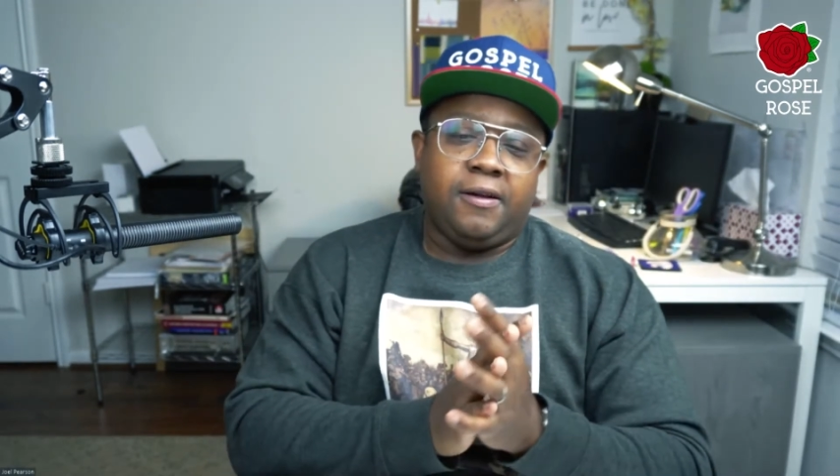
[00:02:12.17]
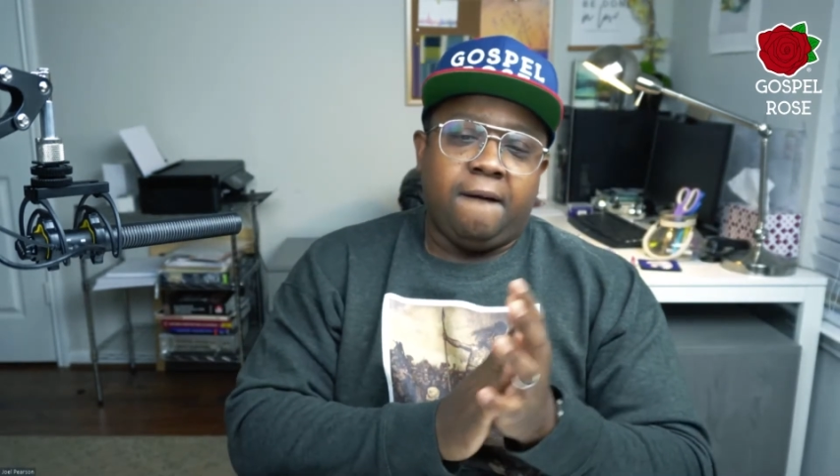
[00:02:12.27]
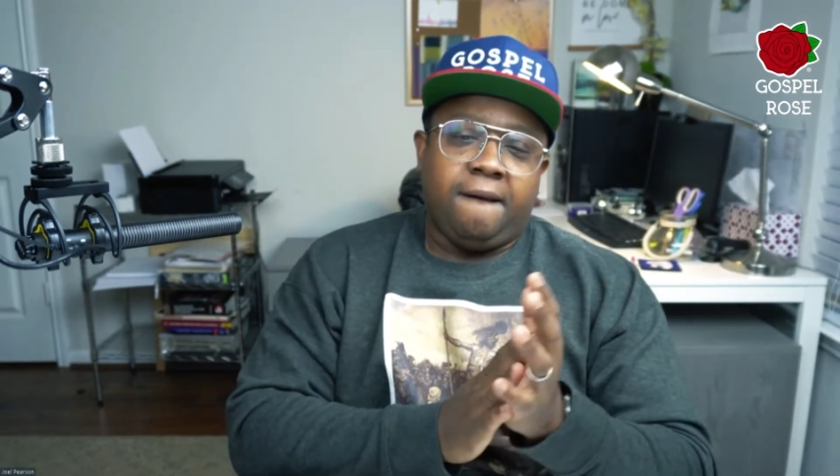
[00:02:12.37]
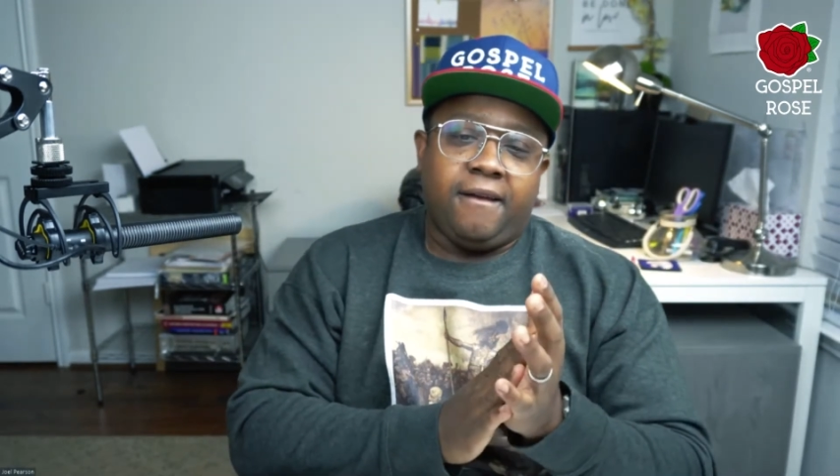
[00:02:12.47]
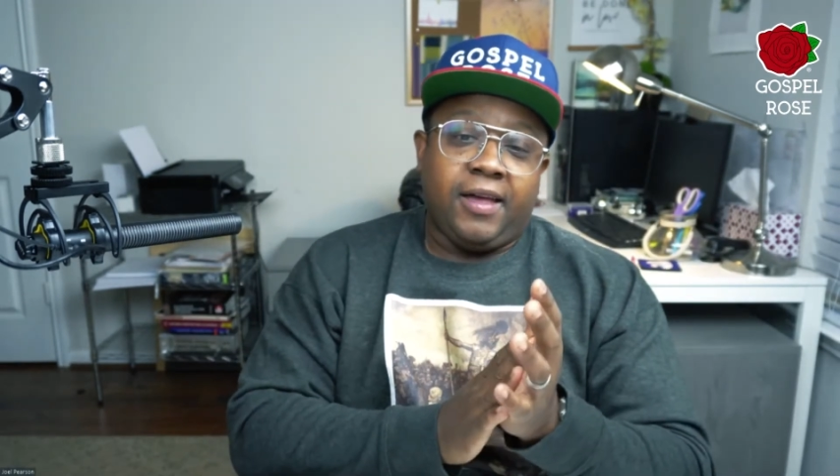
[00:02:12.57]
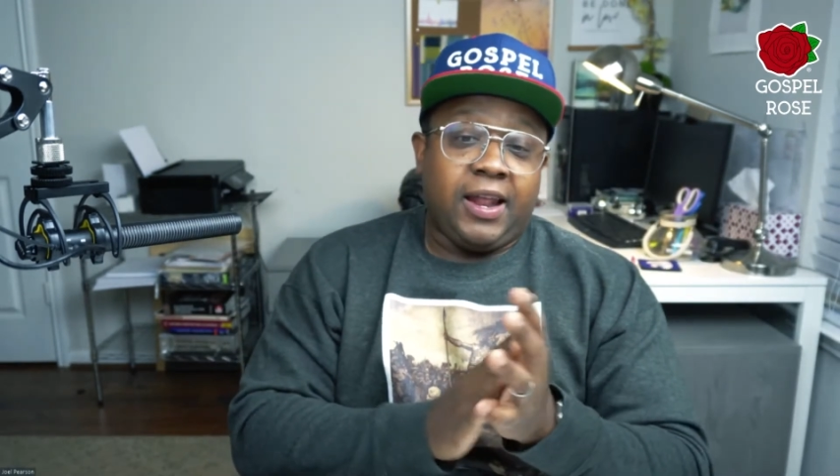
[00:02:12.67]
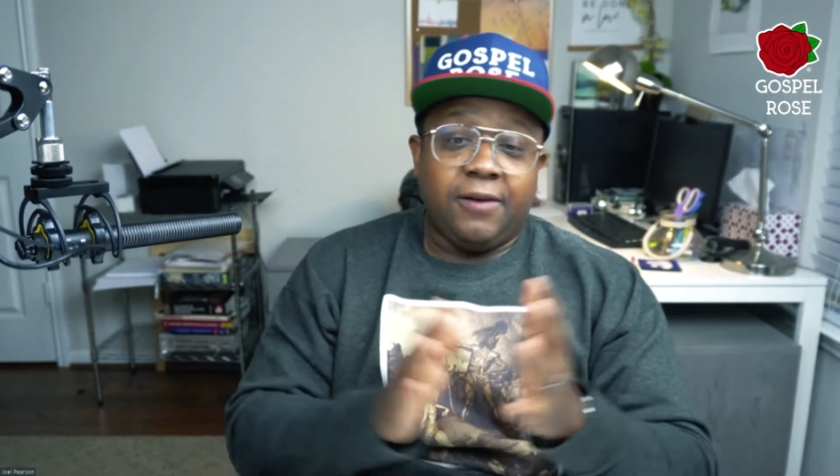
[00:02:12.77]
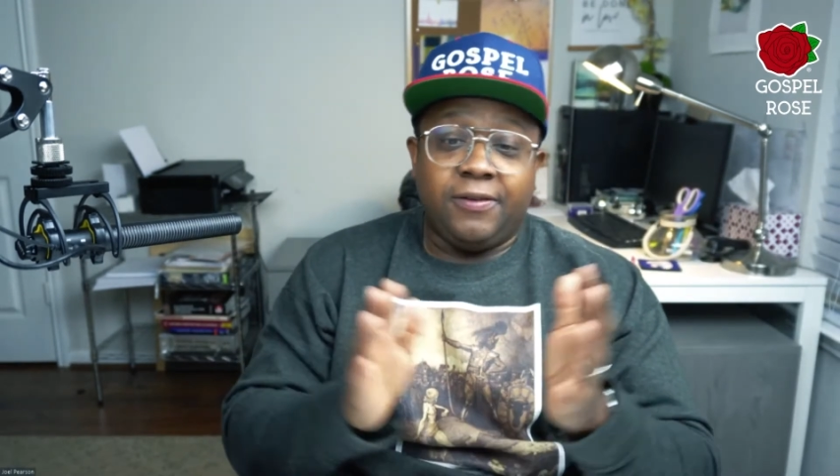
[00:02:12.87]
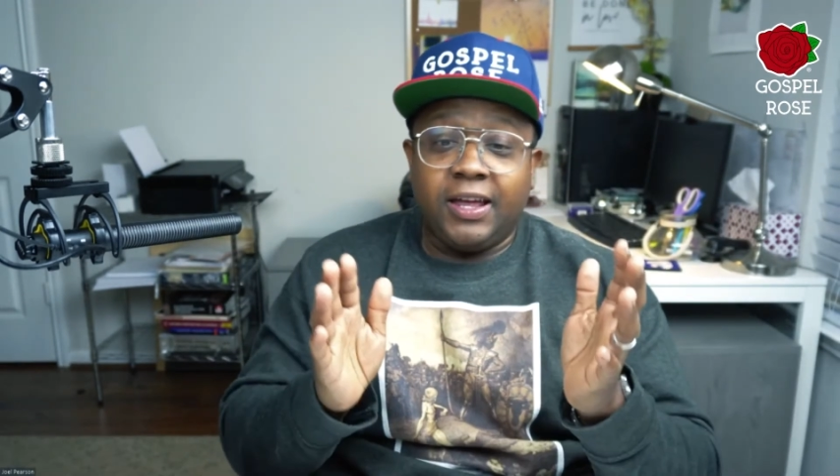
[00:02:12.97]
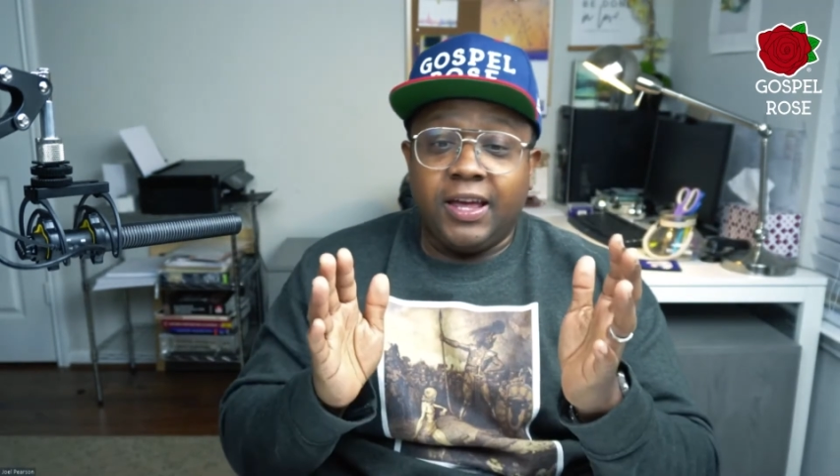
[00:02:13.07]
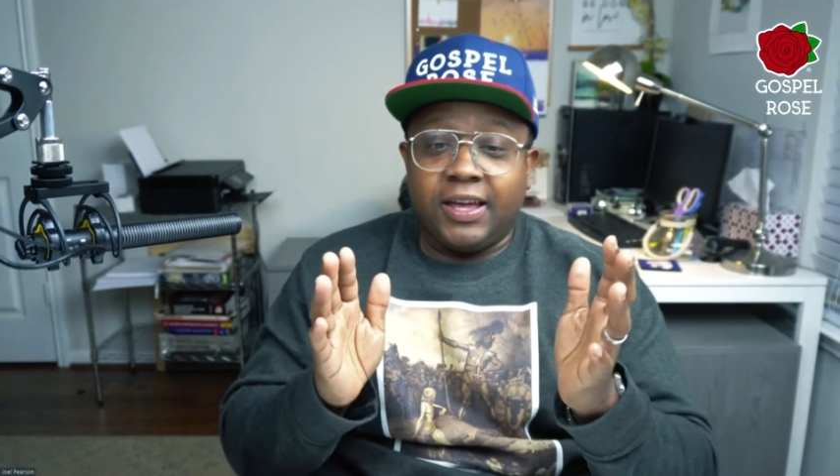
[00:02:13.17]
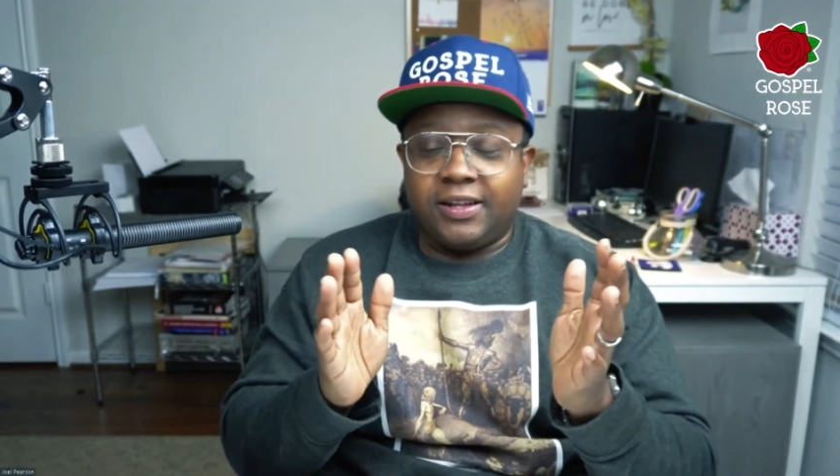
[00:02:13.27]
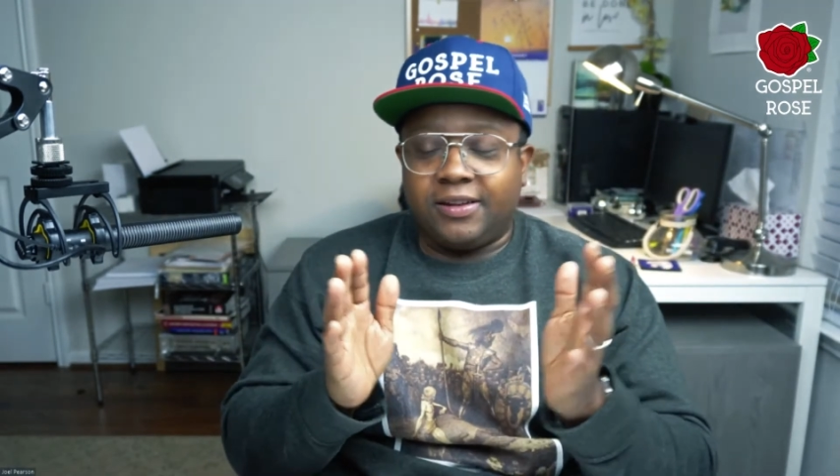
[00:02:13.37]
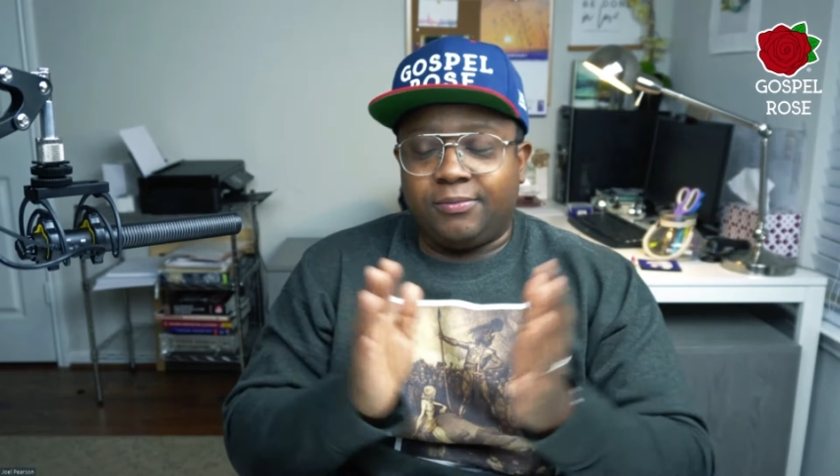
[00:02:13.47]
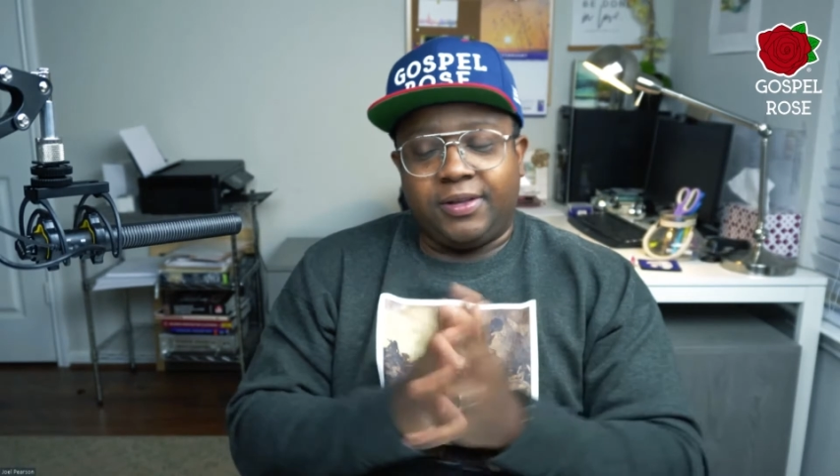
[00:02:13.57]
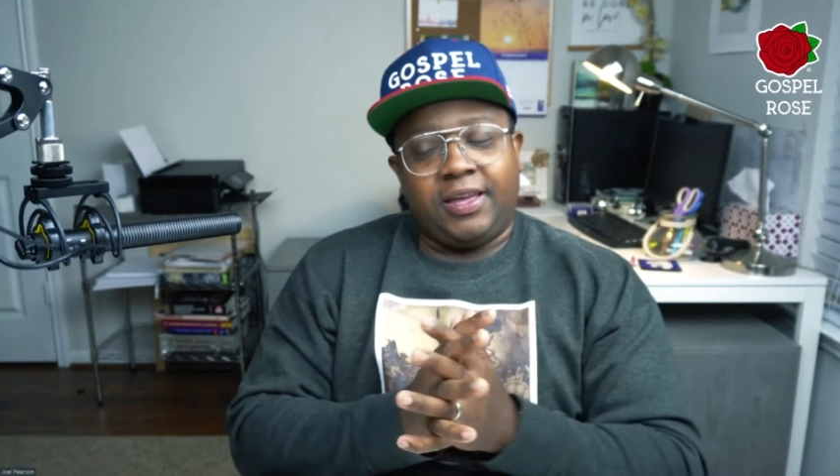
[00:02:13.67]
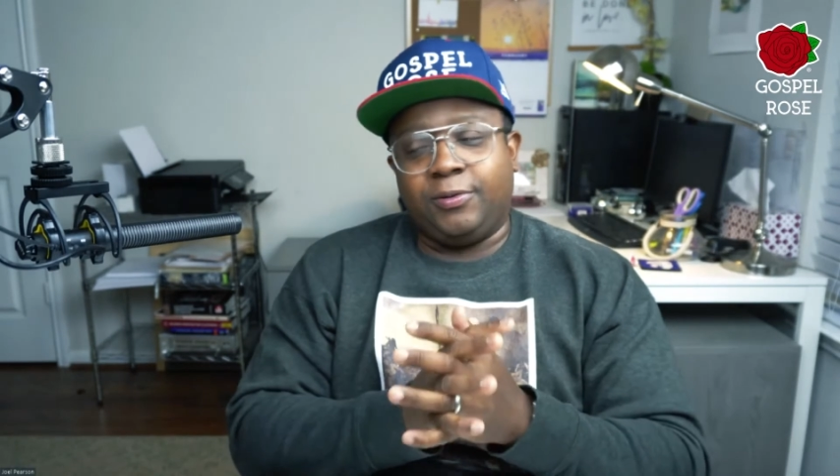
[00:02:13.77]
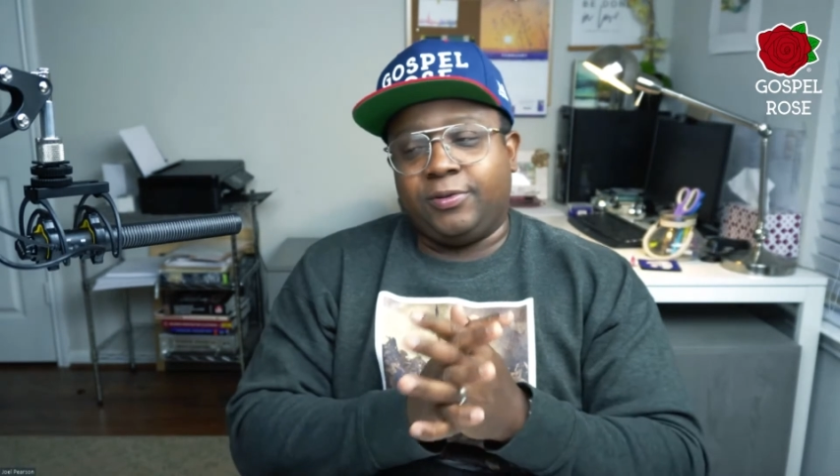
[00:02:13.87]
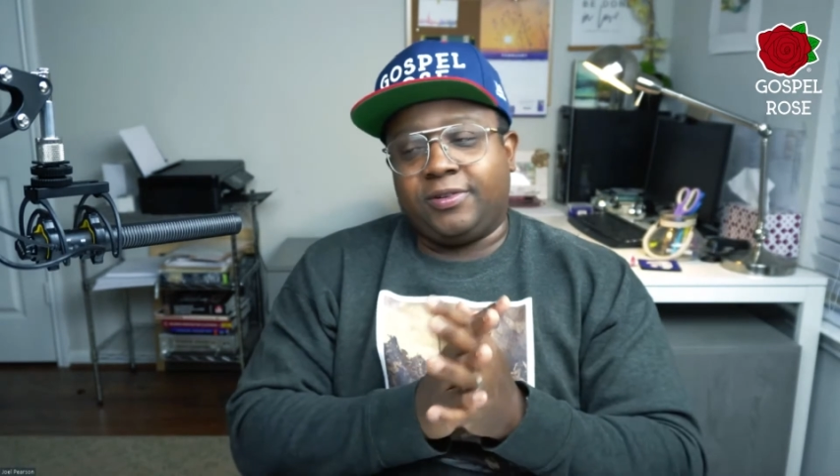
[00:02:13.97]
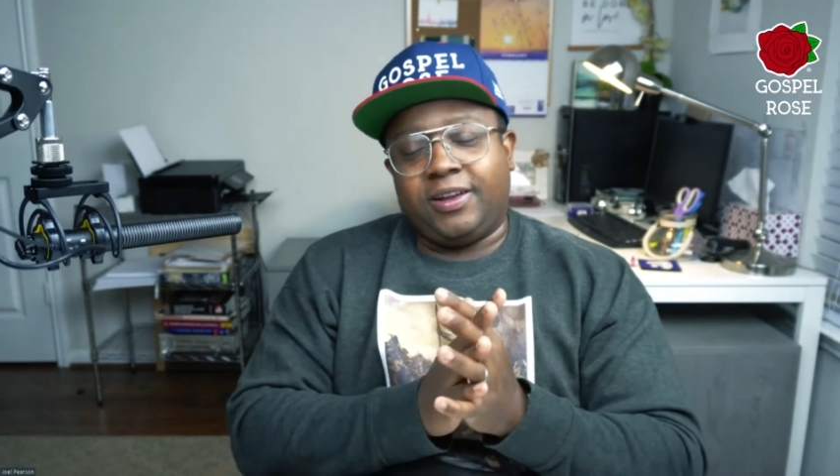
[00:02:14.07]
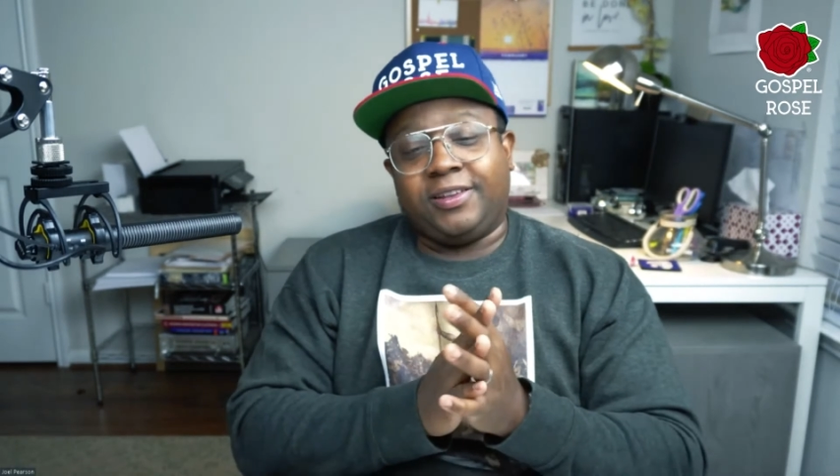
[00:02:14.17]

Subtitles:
And he never did. But yeah, it was crazy.